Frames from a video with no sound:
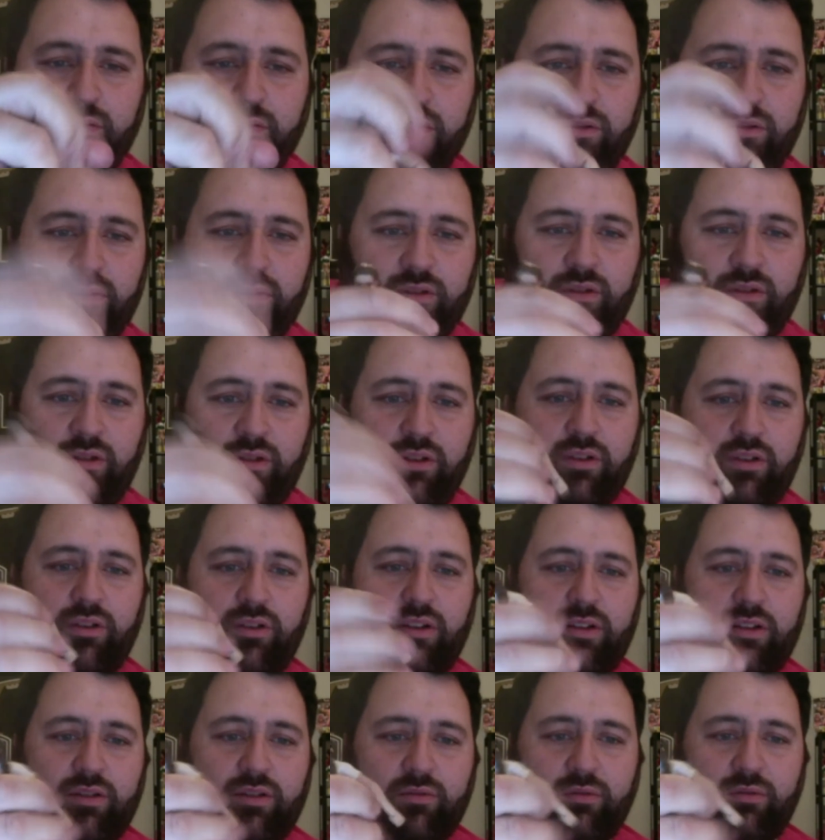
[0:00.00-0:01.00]
It's good.
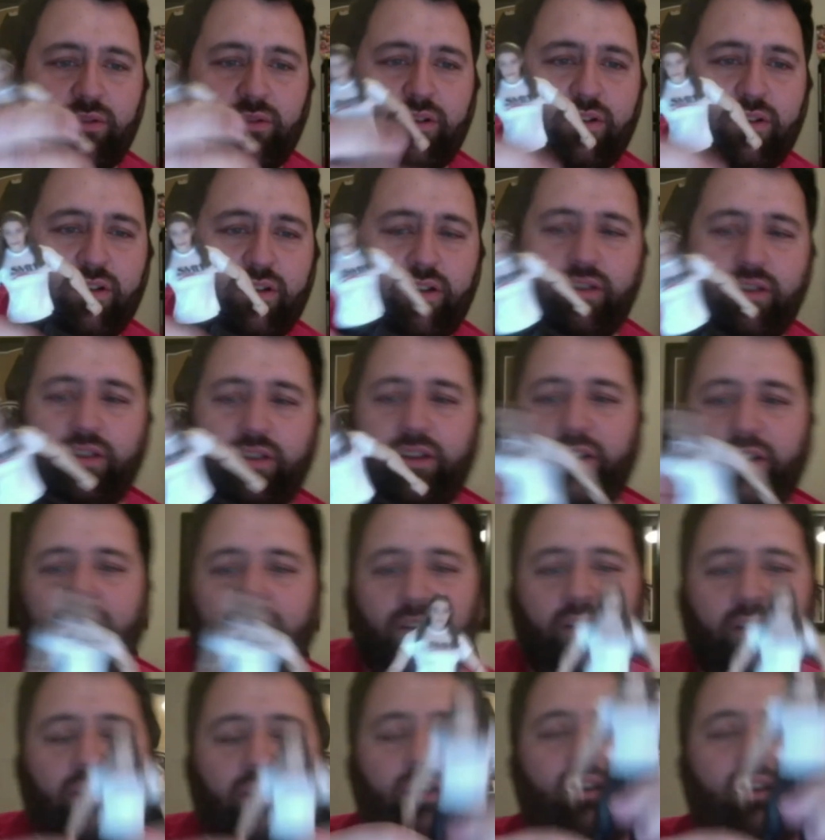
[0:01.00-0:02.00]
That's really good
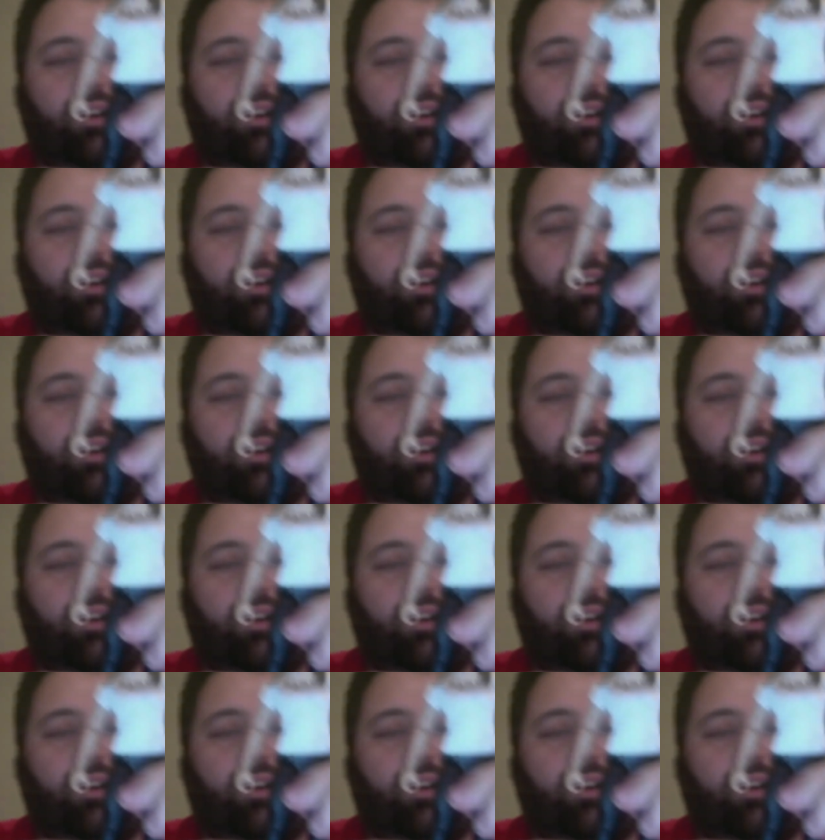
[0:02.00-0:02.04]
there.